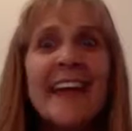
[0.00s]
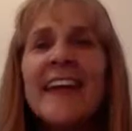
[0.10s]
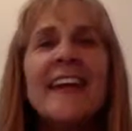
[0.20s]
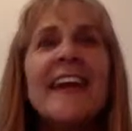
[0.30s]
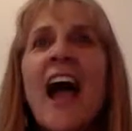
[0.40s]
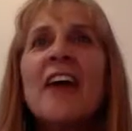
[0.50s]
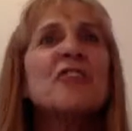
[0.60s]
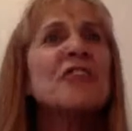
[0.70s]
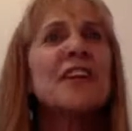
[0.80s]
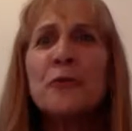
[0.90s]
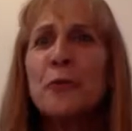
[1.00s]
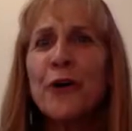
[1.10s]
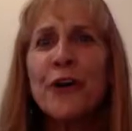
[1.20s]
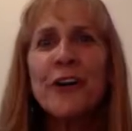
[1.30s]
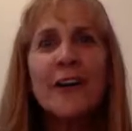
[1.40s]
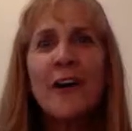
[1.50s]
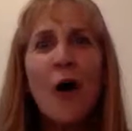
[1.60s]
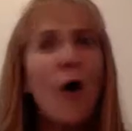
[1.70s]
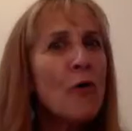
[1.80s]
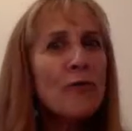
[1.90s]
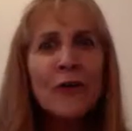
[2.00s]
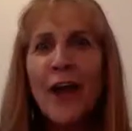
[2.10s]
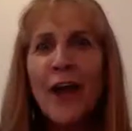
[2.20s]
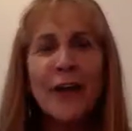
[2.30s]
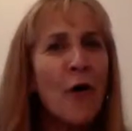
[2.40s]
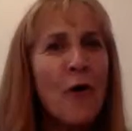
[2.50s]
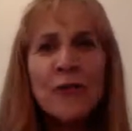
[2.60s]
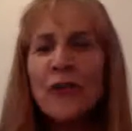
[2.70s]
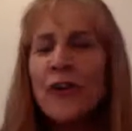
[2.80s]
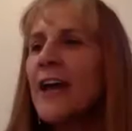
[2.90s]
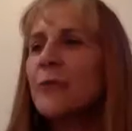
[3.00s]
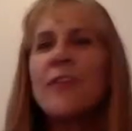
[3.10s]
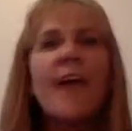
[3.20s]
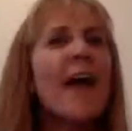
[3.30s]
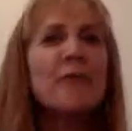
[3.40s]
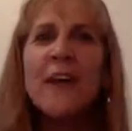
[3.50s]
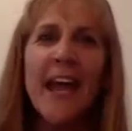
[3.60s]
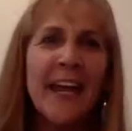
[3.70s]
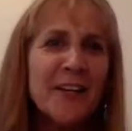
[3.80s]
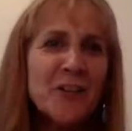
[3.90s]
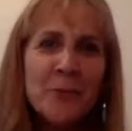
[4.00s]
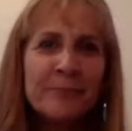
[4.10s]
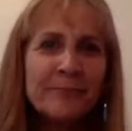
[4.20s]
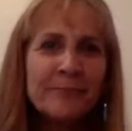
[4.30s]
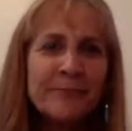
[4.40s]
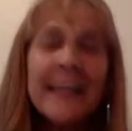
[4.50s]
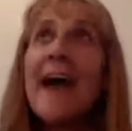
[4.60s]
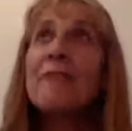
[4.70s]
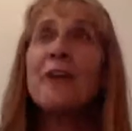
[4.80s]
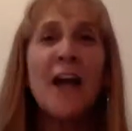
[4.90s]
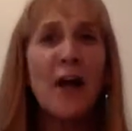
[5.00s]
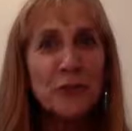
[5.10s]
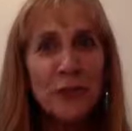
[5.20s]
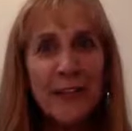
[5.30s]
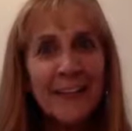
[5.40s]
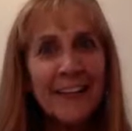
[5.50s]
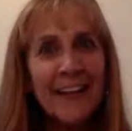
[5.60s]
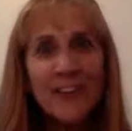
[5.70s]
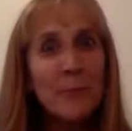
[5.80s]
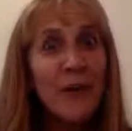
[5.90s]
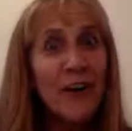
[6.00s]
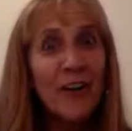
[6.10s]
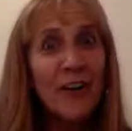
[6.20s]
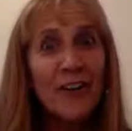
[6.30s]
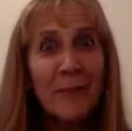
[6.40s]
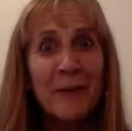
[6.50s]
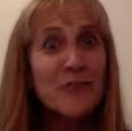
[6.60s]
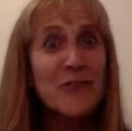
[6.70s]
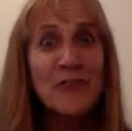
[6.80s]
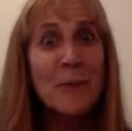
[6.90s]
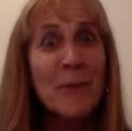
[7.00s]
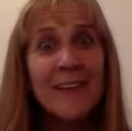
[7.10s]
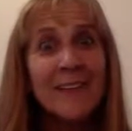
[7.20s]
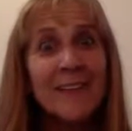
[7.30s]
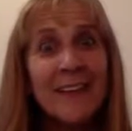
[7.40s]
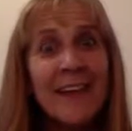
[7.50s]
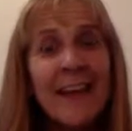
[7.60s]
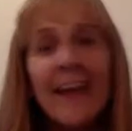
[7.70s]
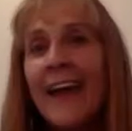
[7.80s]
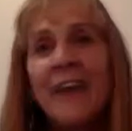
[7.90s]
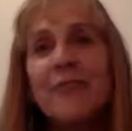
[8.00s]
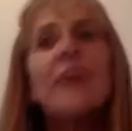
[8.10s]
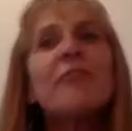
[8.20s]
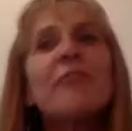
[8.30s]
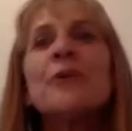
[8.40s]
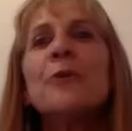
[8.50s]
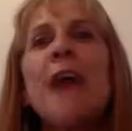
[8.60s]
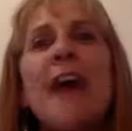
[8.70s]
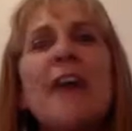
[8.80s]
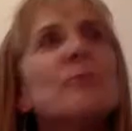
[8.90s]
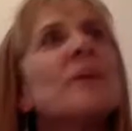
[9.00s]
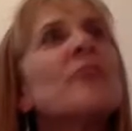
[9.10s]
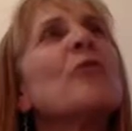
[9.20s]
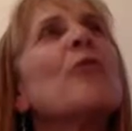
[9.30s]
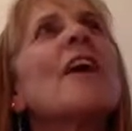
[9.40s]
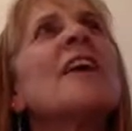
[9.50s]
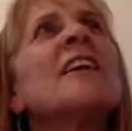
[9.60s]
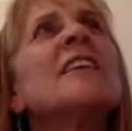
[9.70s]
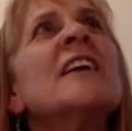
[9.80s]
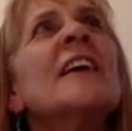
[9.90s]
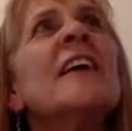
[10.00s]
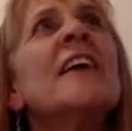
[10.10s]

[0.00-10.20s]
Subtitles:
And I see it work over and over again with every age, in every country. It's a miracle. I mean, it's just amazing. And if you would ask me, the one